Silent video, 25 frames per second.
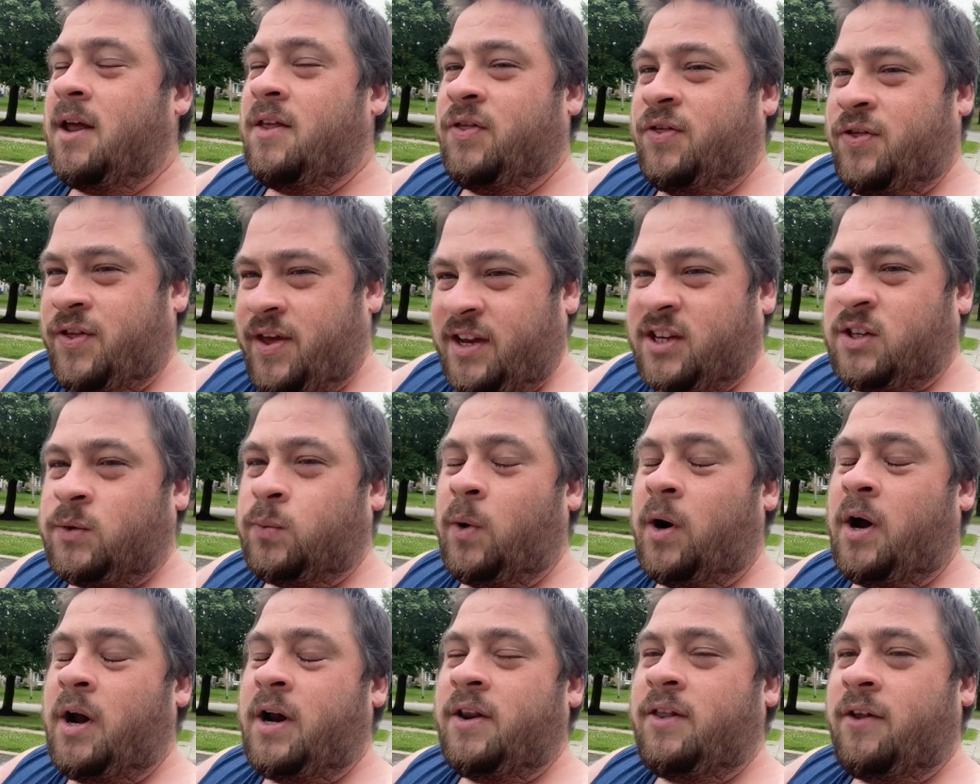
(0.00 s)
This
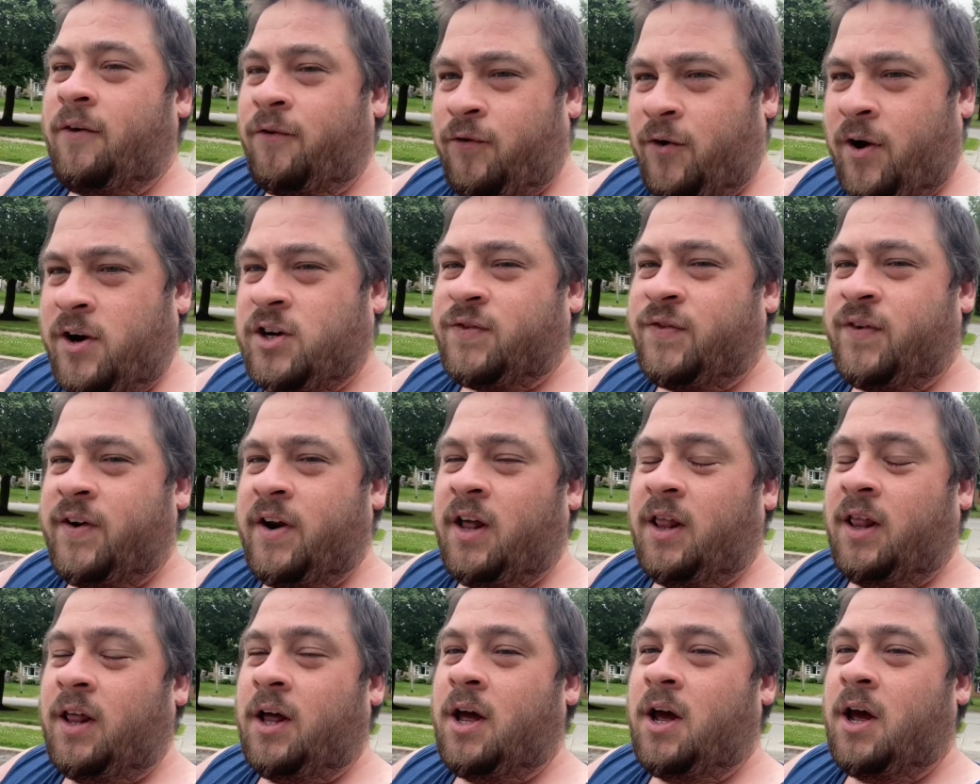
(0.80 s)
one, the French
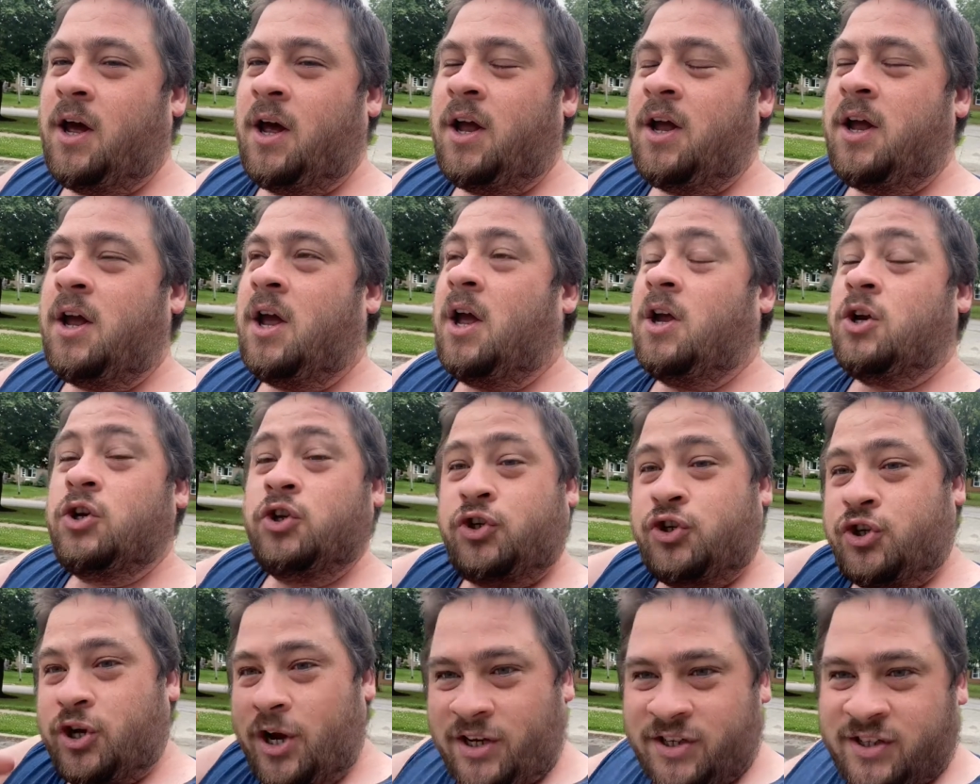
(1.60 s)
vanilla
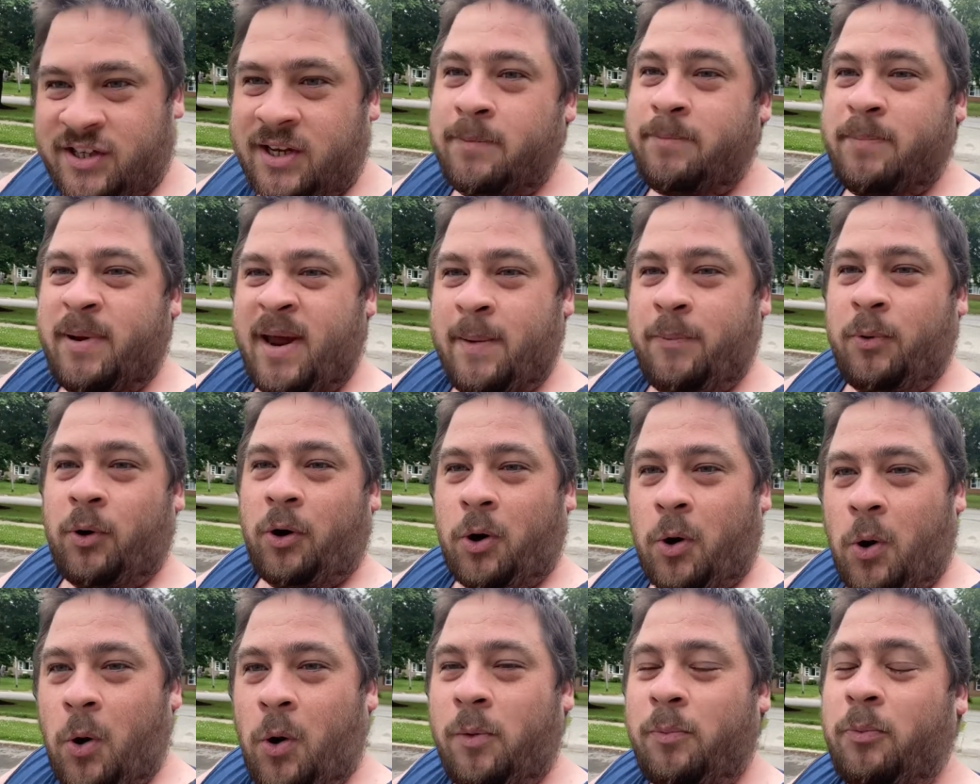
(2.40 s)
Justin Bieber
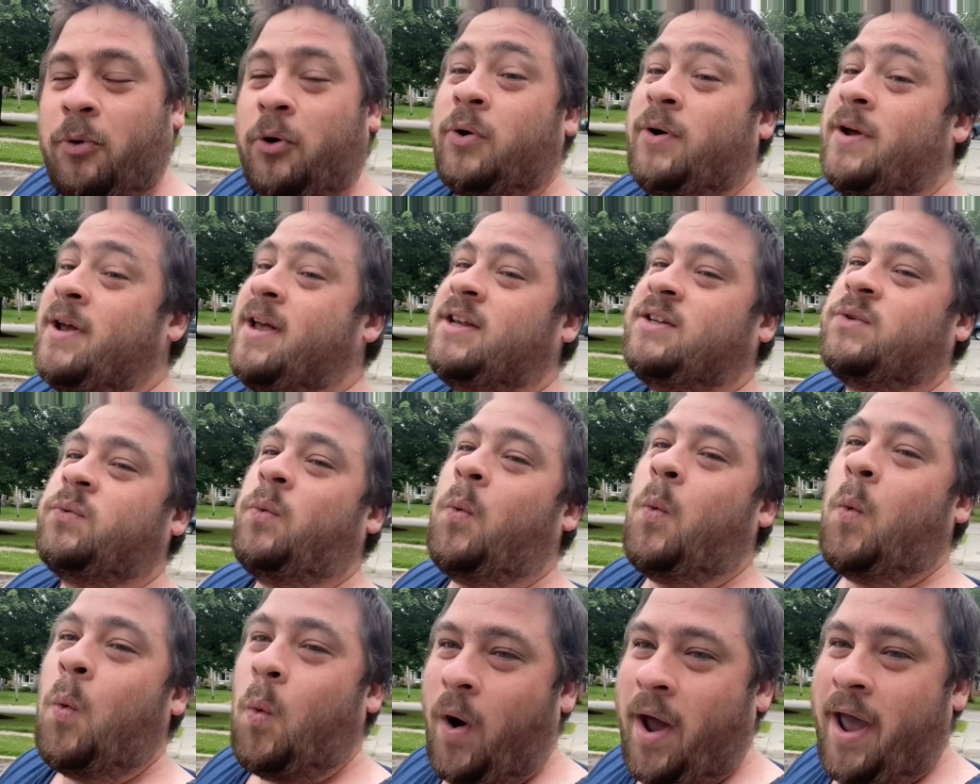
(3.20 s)
cold brew is
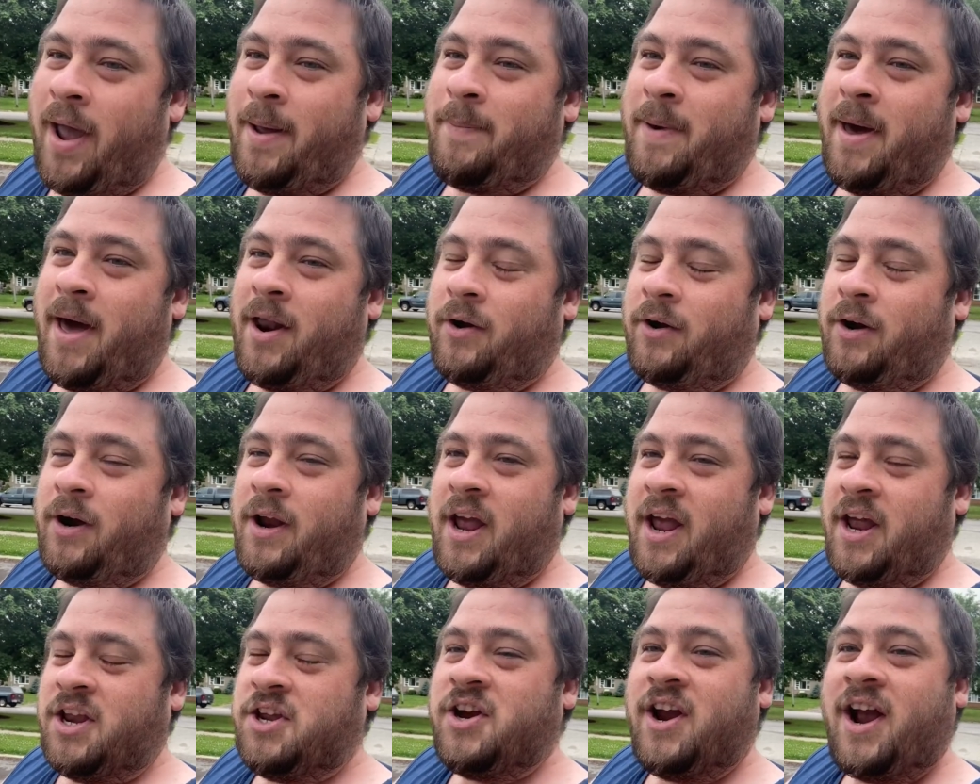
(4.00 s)
way better.
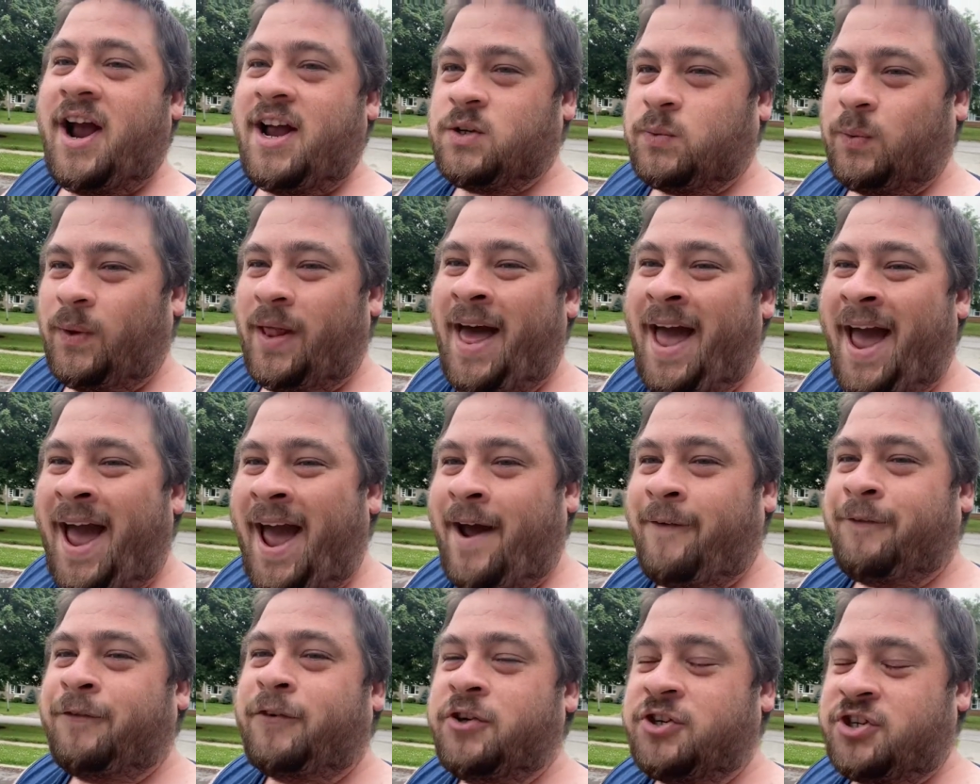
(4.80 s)
And you guys will
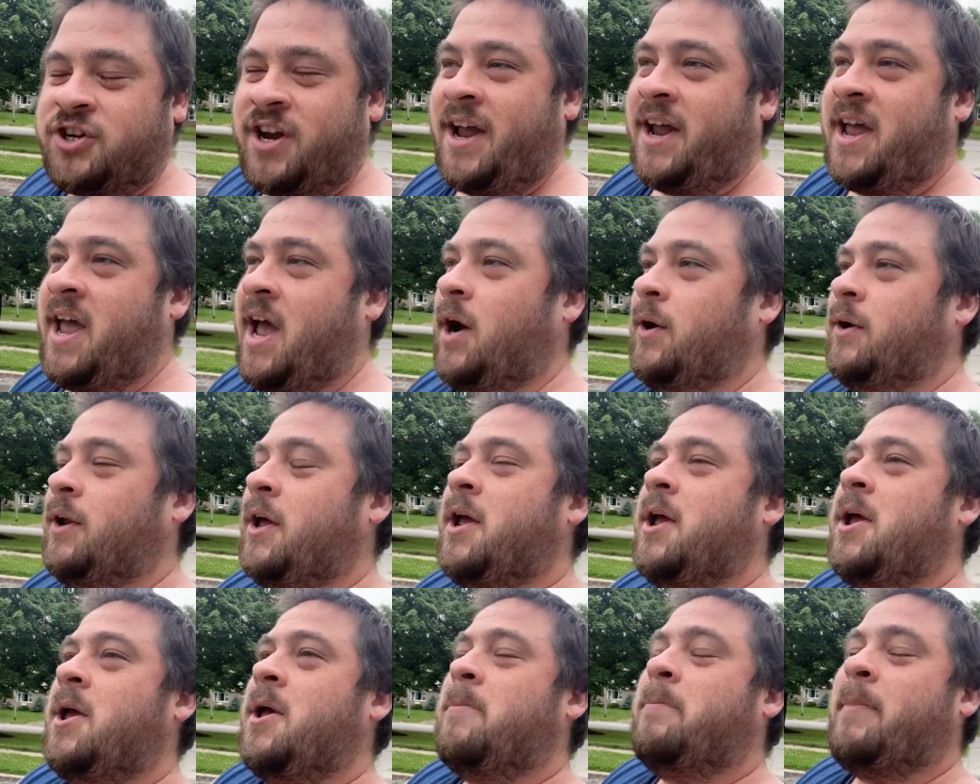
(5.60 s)
have to check out
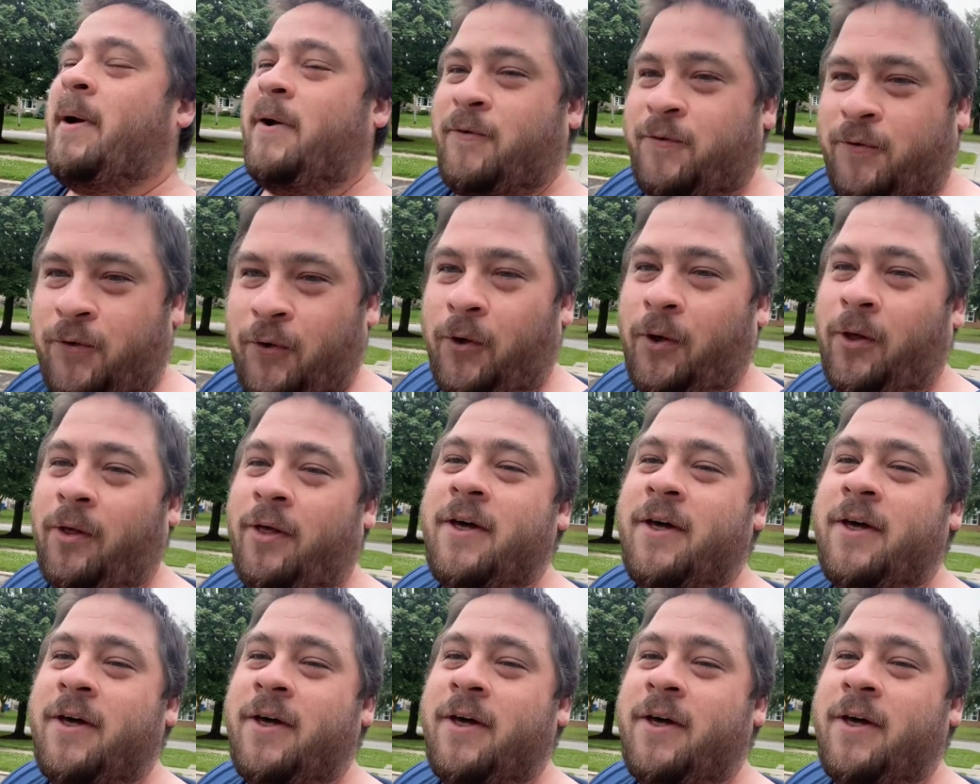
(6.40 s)
my full